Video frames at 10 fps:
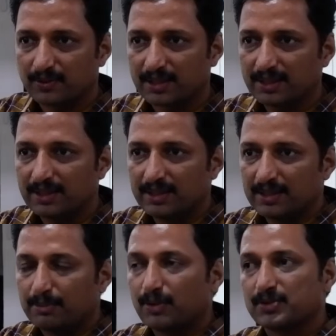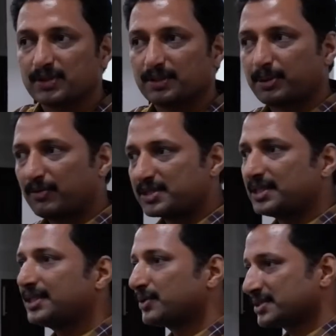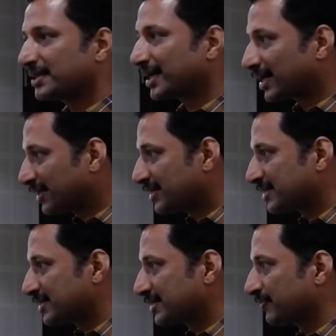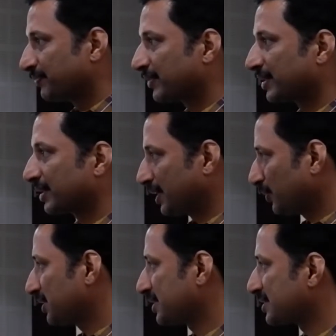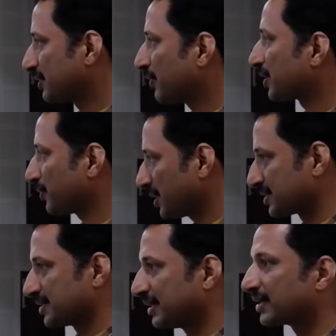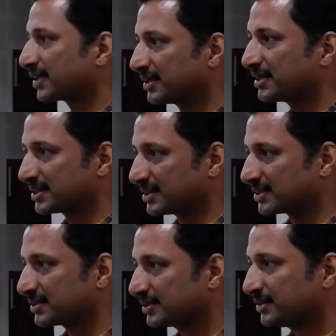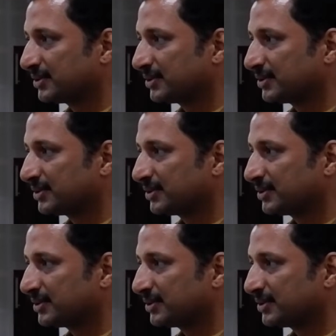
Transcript: Okay, because previously it was the tunneling distance, now this is the van der Waals interaction distance.